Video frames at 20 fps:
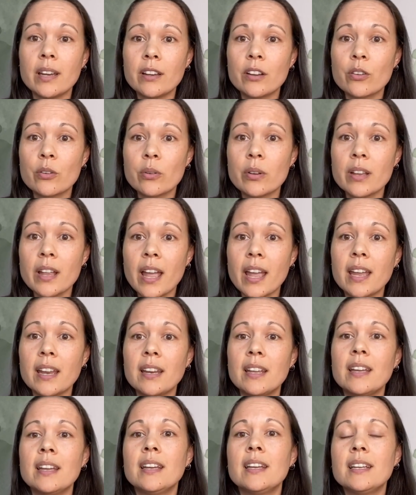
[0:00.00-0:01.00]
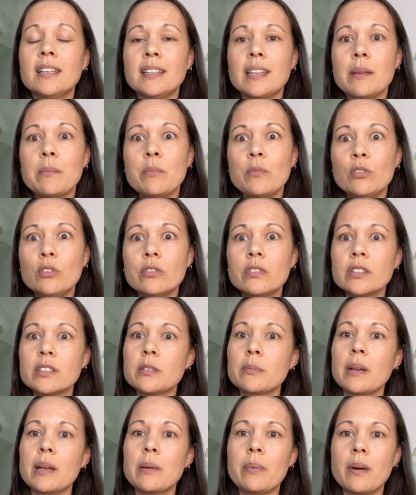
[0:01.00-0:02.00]
to create. They move into
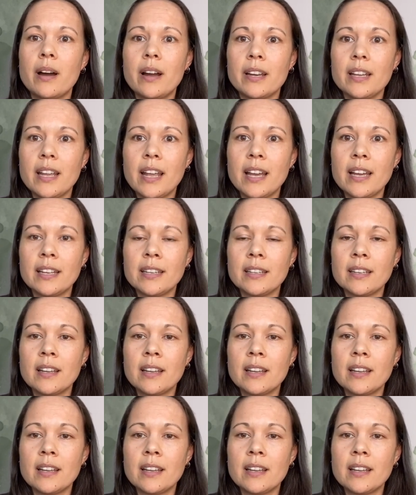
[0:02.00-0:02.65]
my body, and